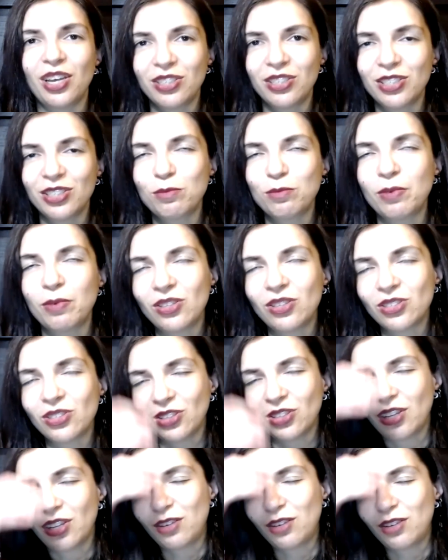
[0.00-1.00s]
he spends a
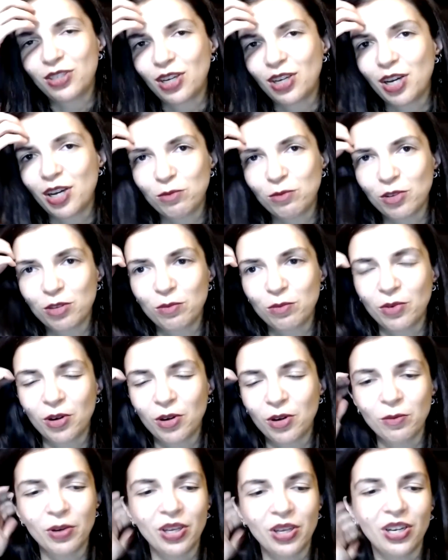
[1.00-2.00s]
lot of time with
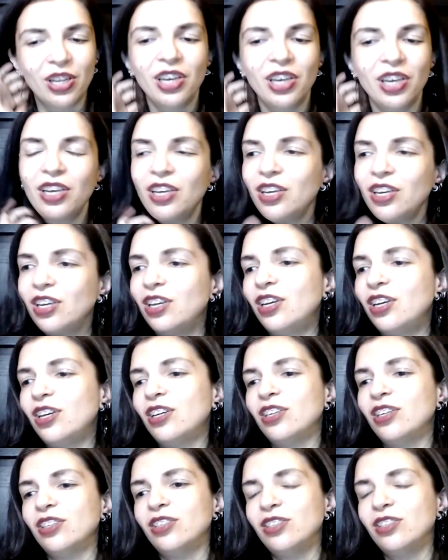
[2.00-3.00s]
Merwin,
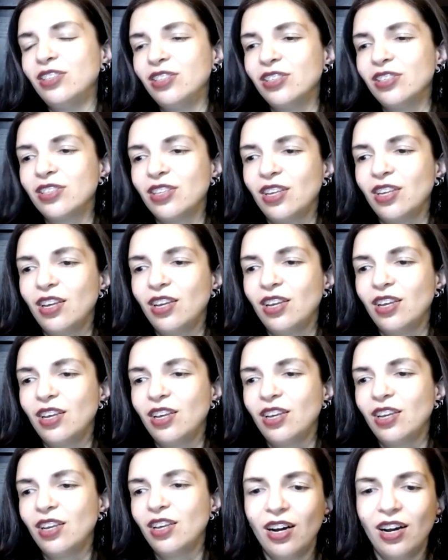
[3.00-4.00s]
and
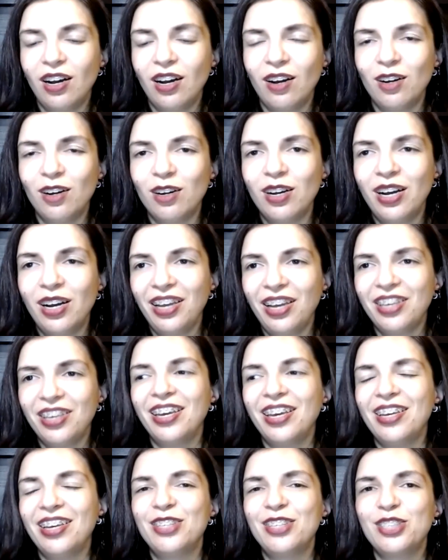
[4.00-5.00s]
I
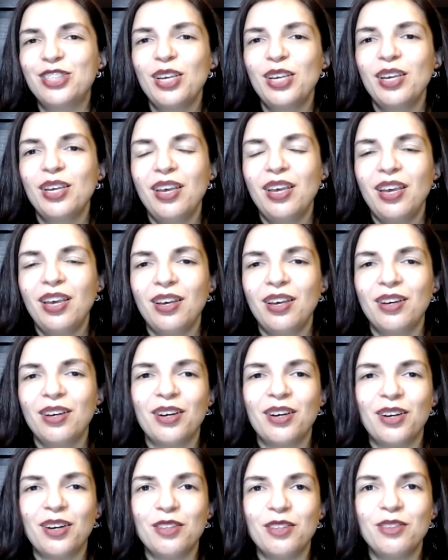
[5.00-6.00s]
guess
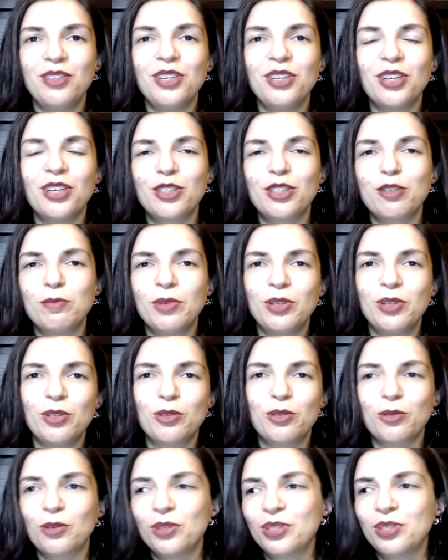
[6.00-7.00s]
the alderman
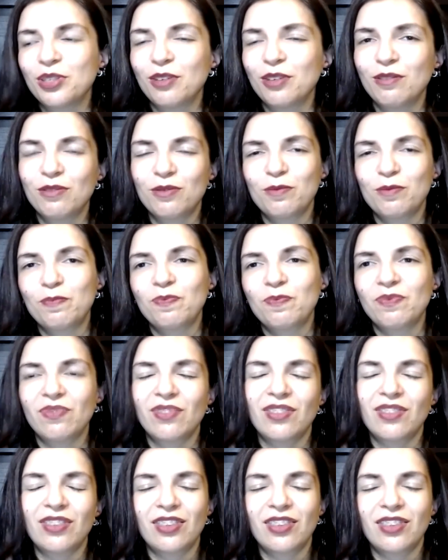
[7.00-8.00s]
sort of
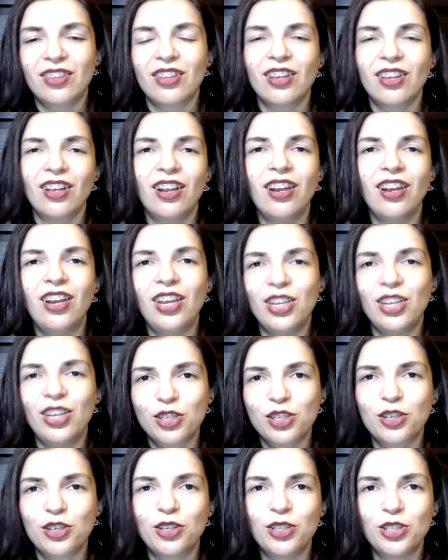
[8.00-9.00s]

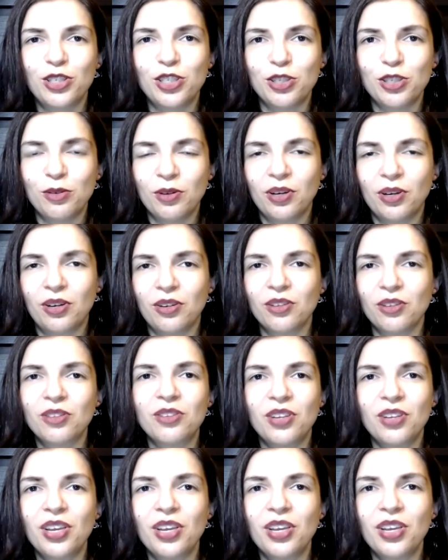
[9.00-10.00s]
lets her do her
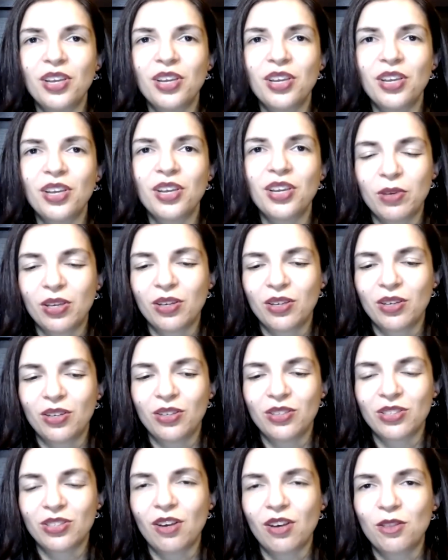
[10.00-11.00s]
thing
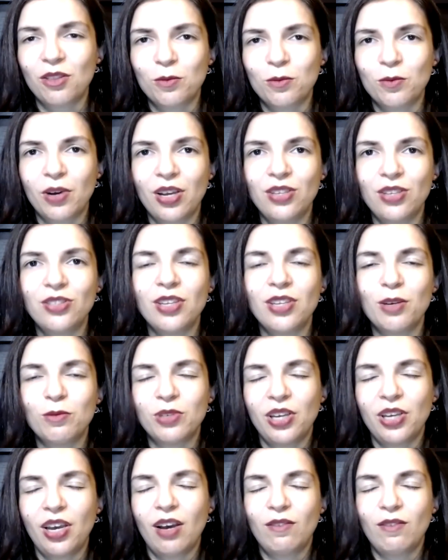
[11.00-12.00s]
because otherwise they
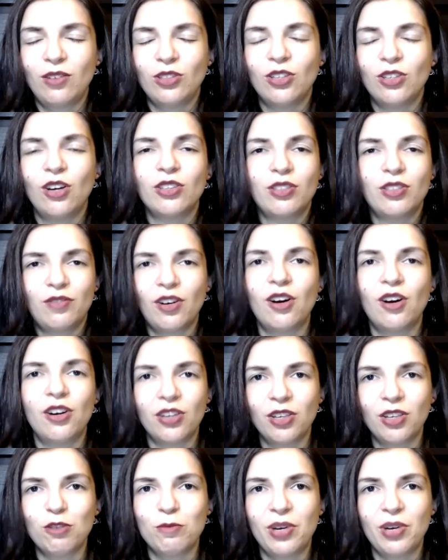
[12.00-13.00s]
would have a lot of
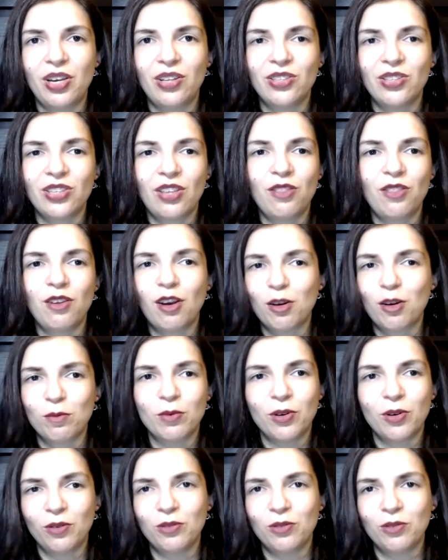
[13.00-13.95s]
arguments, and they are both